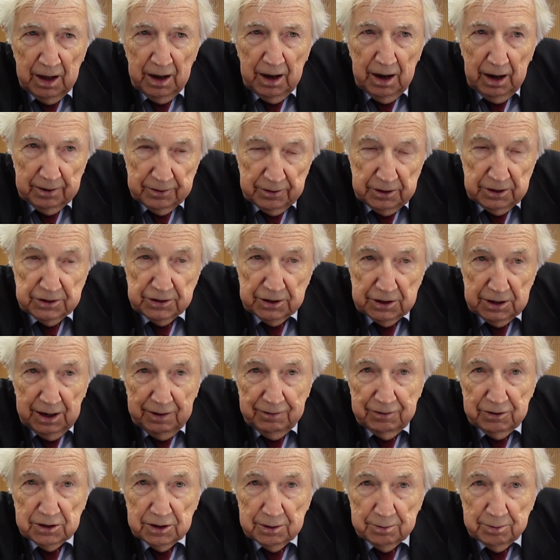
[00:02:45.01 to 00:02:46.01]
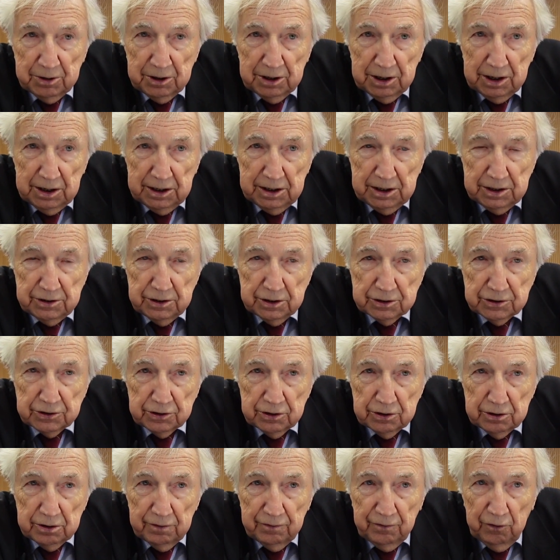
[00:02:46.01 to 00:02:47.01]
And this inevitably leads us
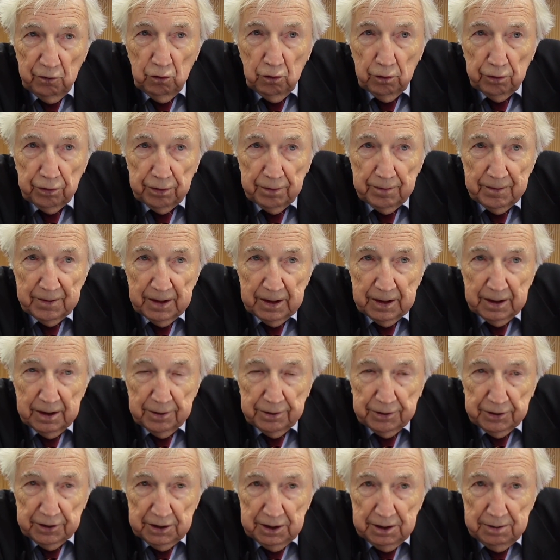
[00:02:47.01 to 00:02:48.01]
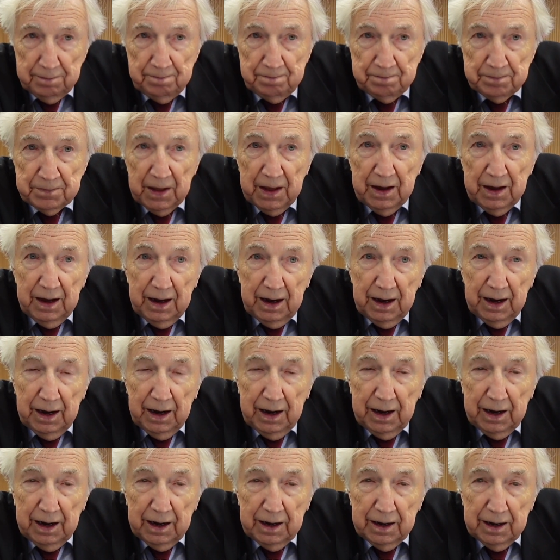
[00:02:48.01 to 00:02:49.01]
to the fourth theme,
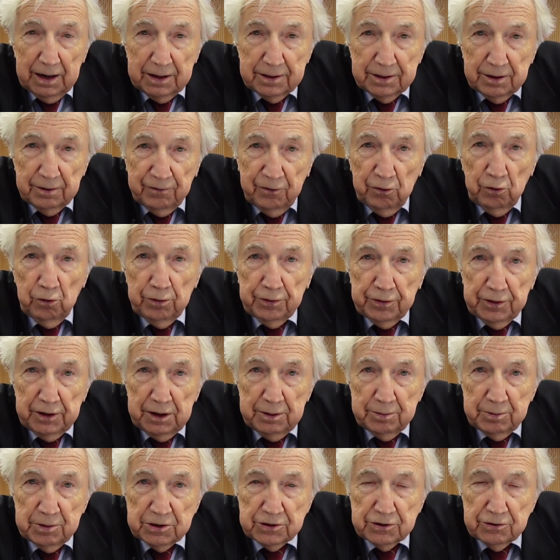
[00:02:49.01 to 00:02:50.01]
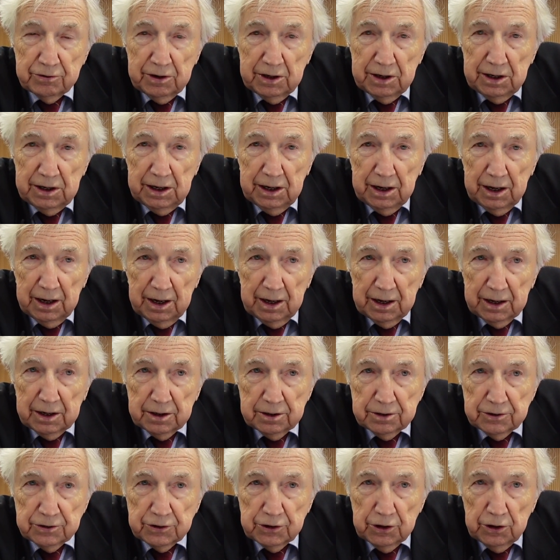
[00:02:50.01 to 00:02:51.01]
and the fourth theme is really
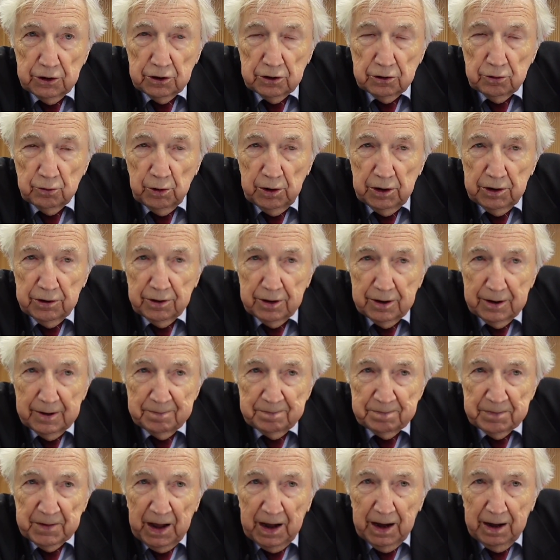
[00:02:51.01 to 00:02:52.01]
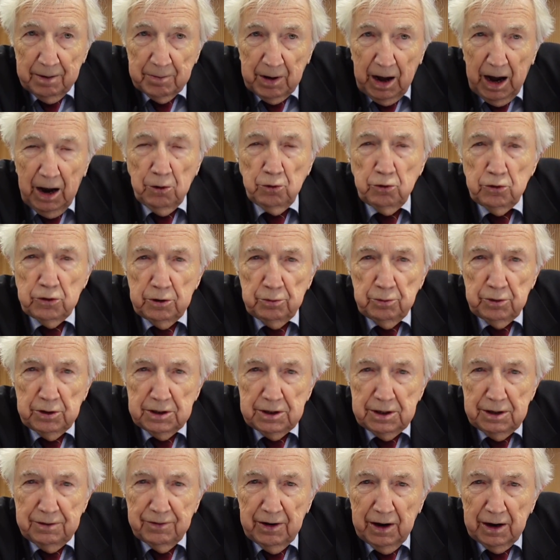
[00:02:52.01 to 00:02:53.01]
concerned with how do we
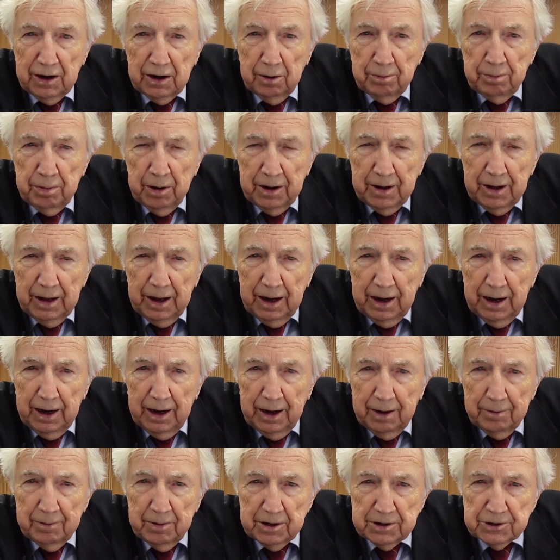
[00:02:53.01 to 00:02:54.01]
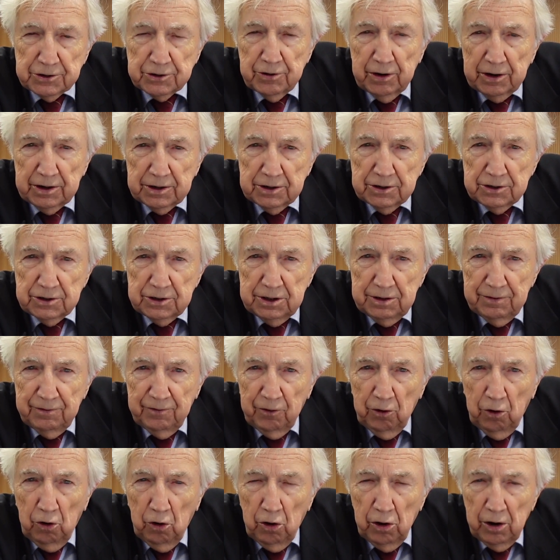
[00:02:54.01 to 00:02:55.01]
develop a strategy
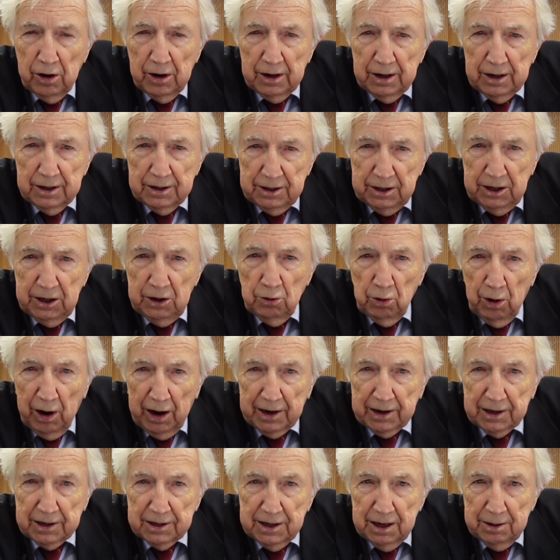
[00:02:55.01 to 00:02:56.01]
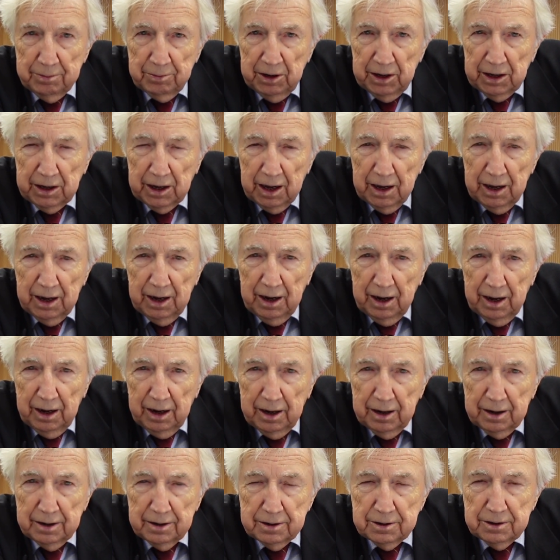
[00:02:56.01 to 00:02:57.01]
for new academic
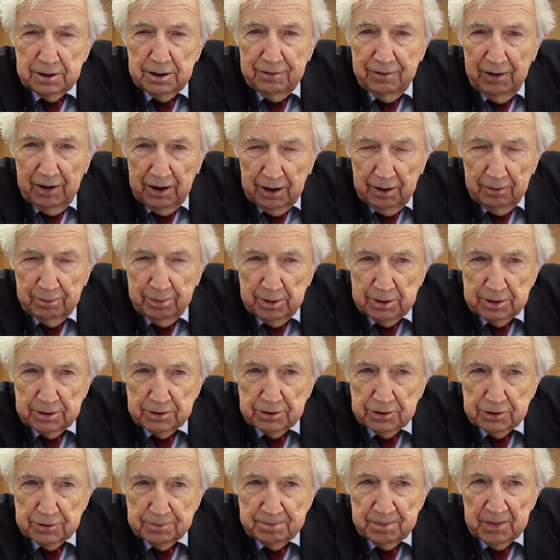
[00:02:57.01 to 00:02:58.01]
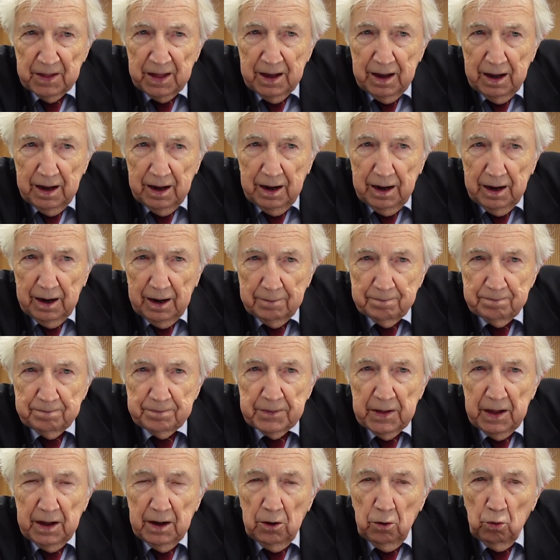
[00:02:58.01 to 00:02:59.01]
developments,
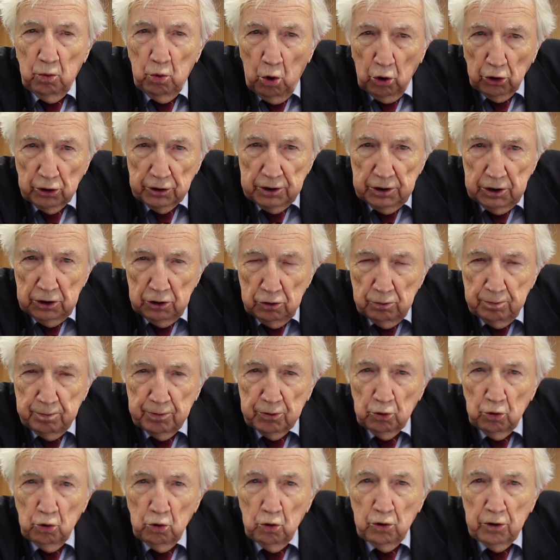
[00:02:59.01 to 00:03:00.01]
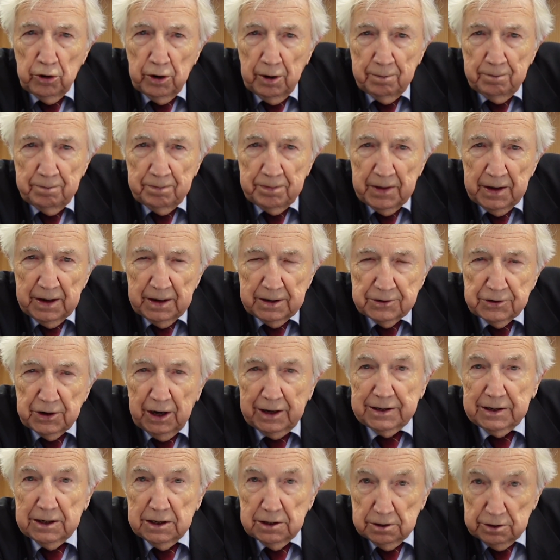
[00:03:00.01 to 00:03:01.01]
what new programme
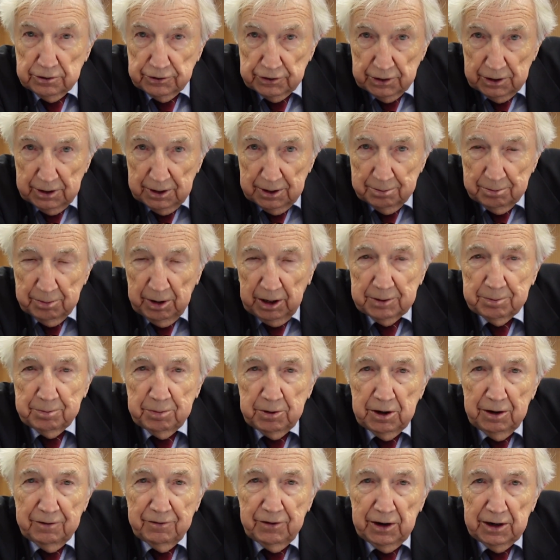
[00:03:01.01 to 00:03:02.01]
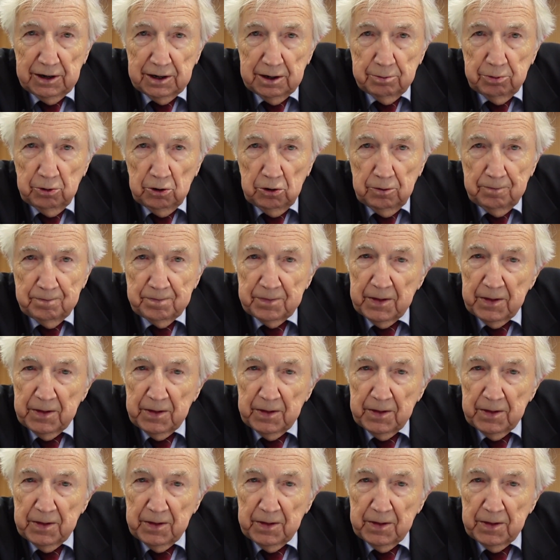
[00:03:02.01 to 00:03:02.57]
titles might be available,